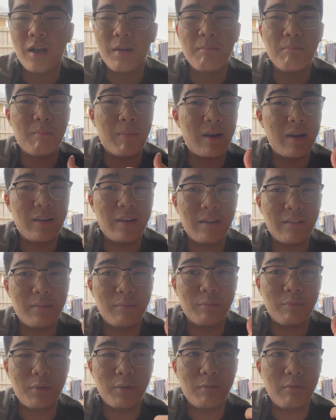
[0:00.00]
I might get
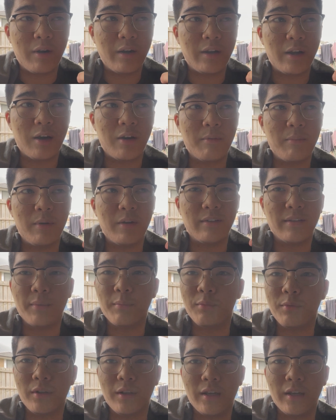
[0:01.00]
some food right now because I'm really